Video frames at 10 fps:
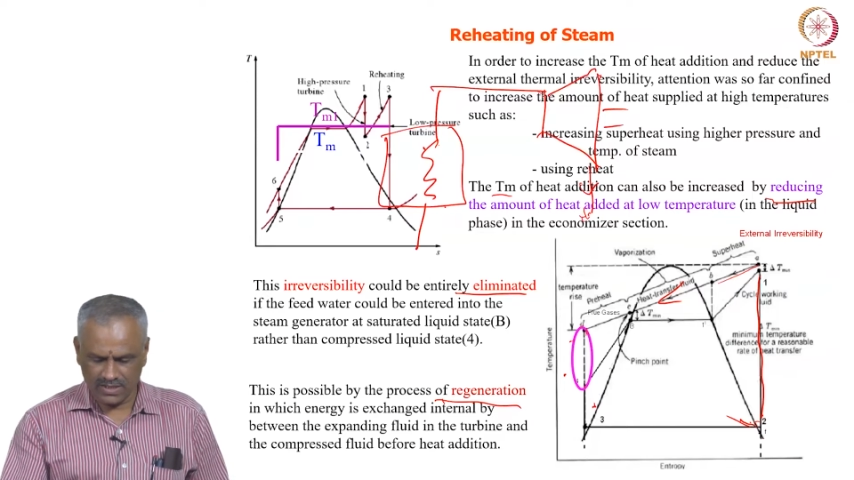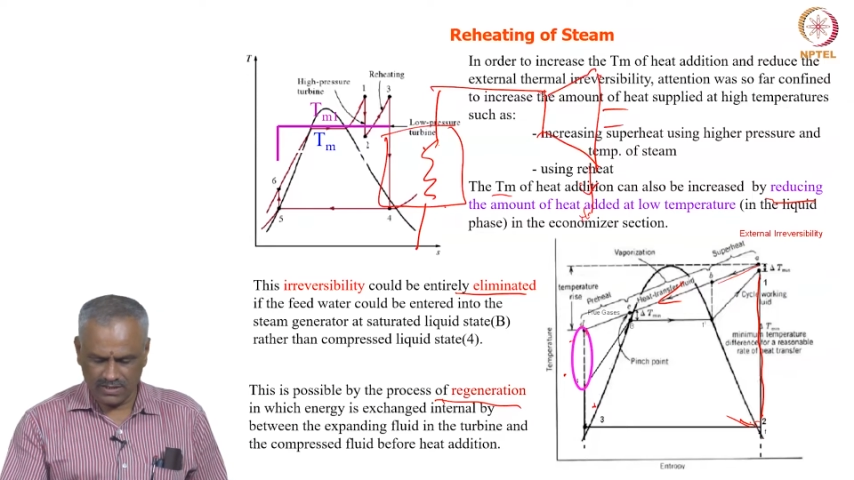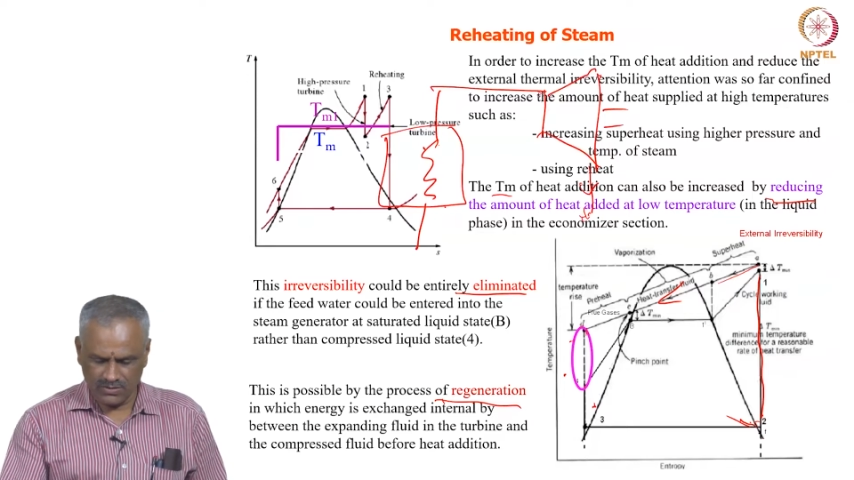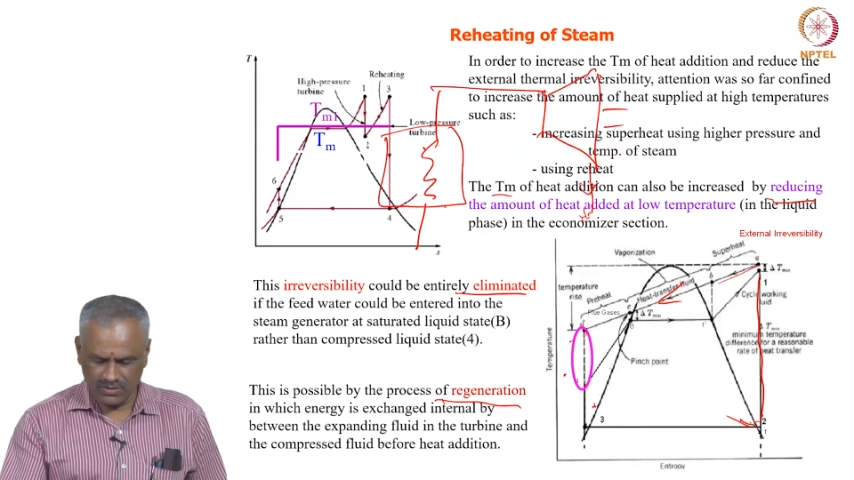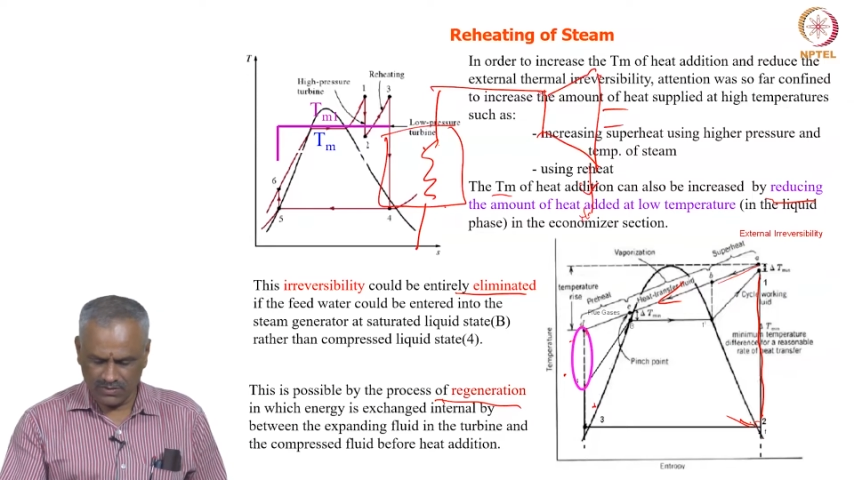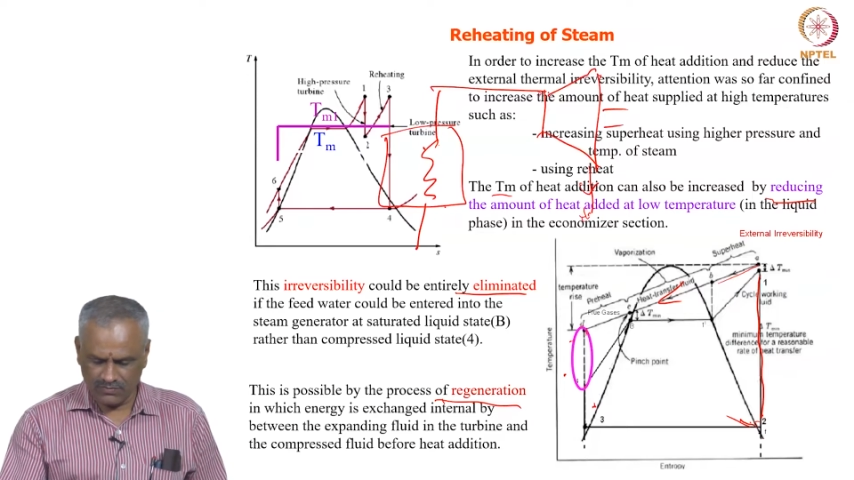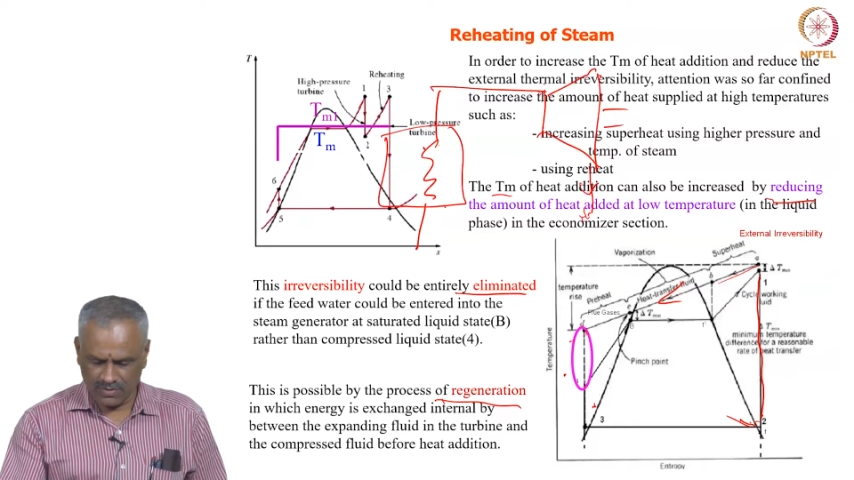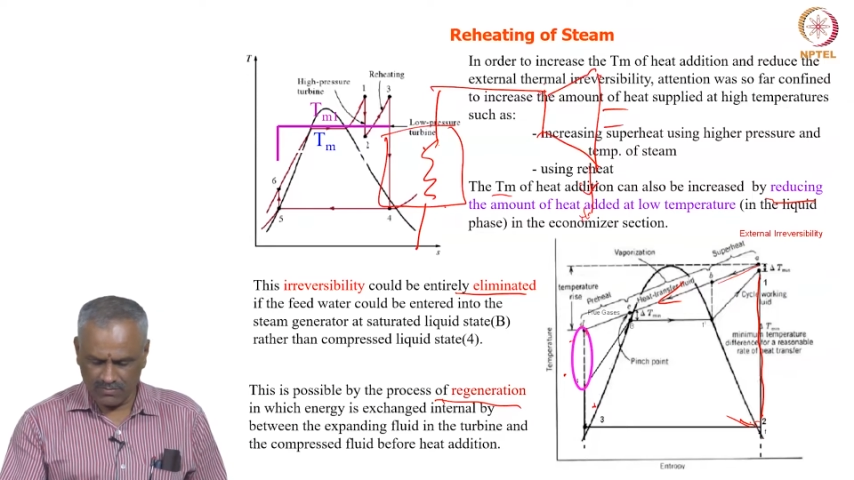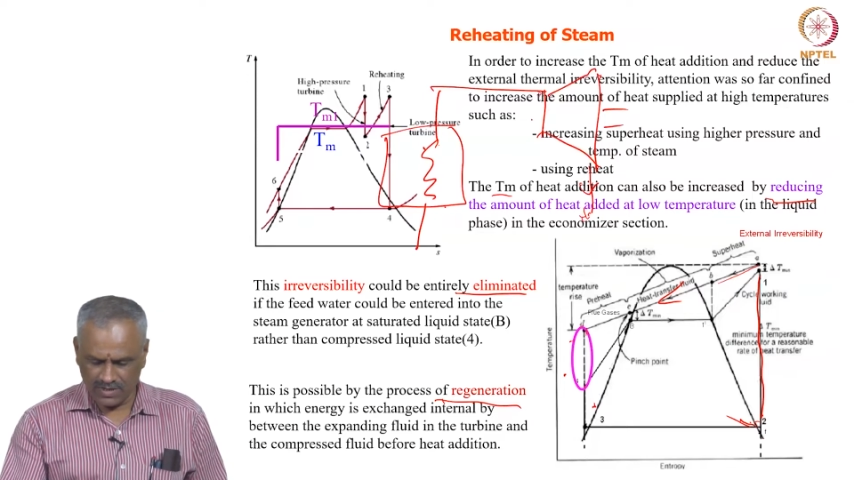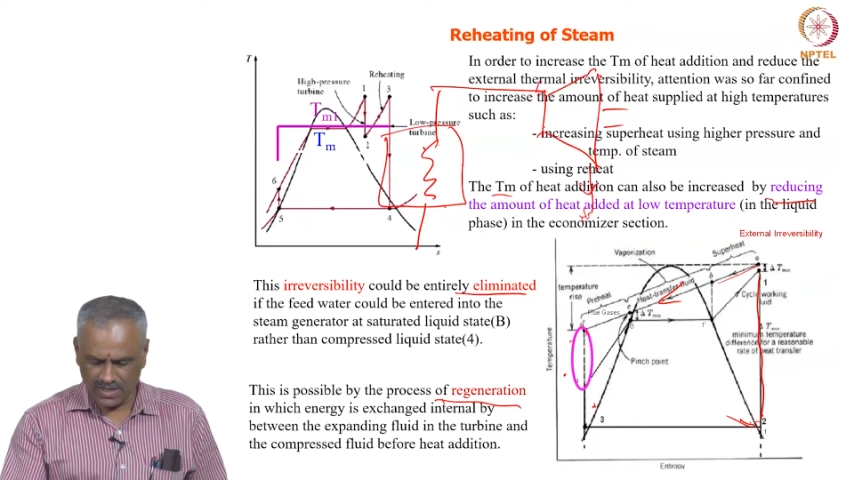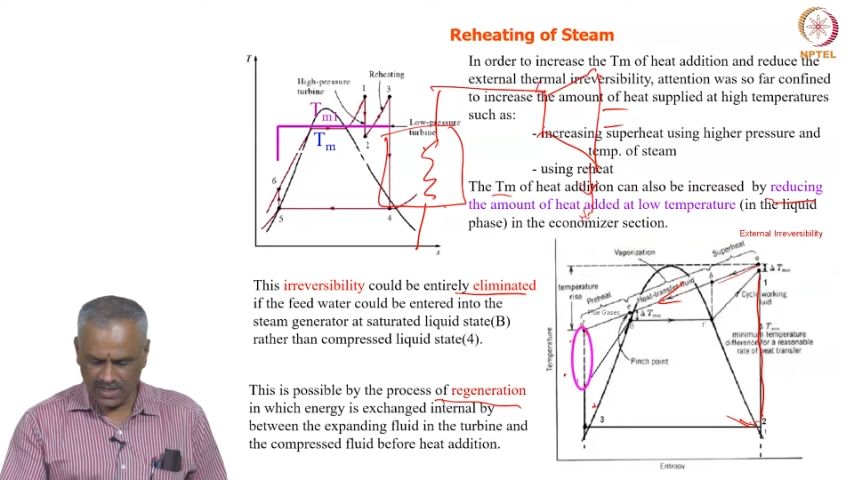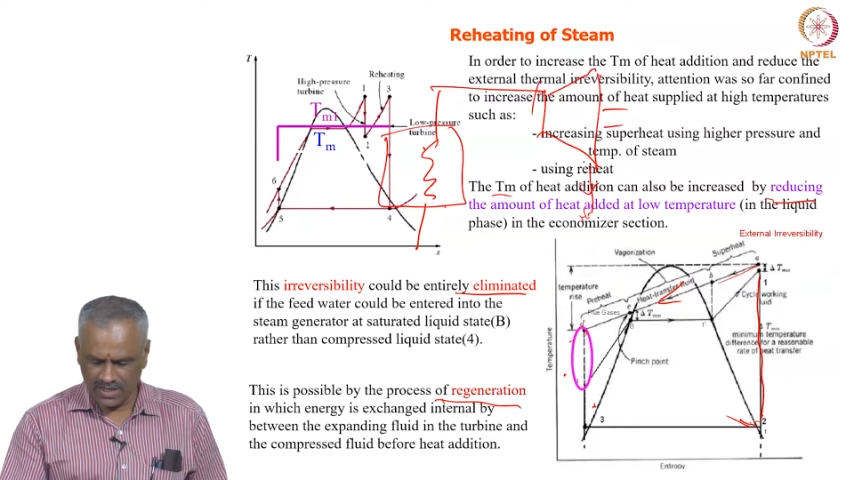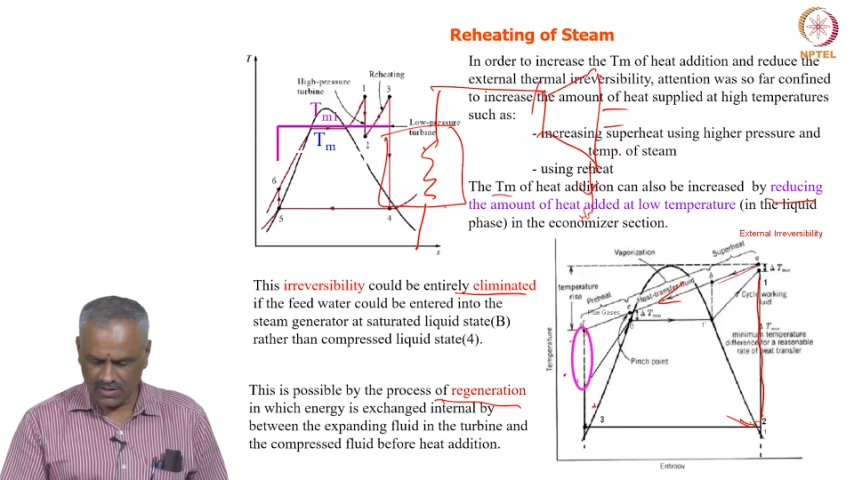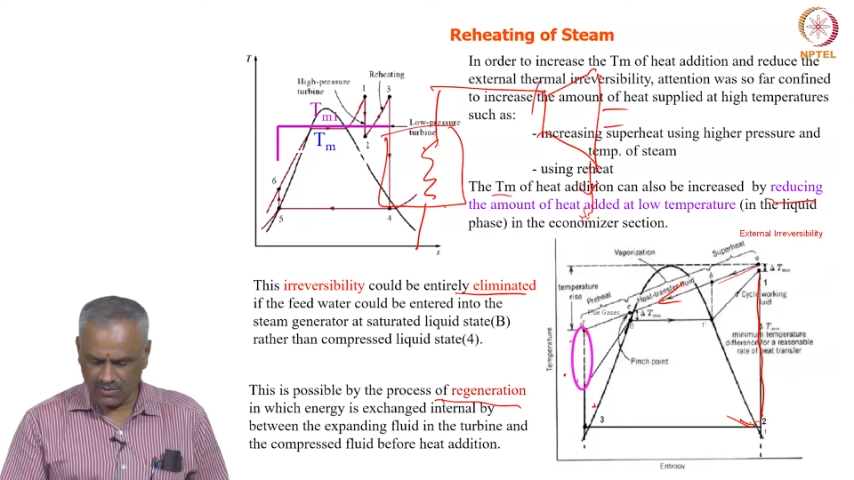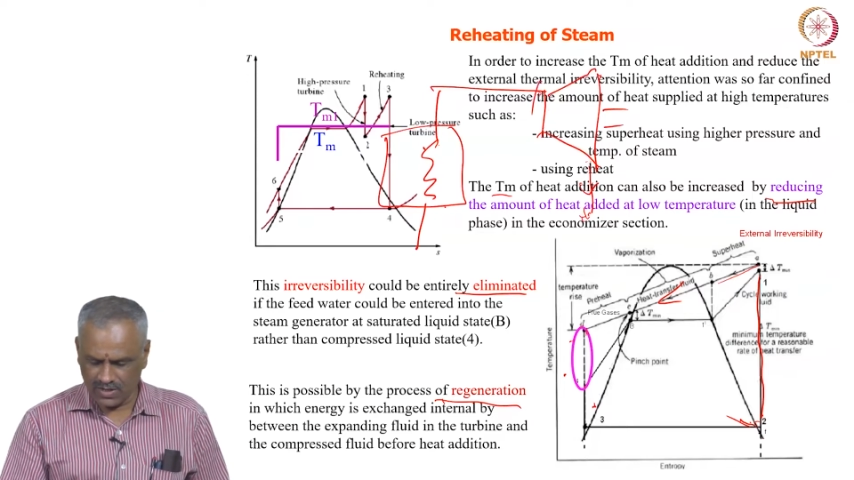during from here to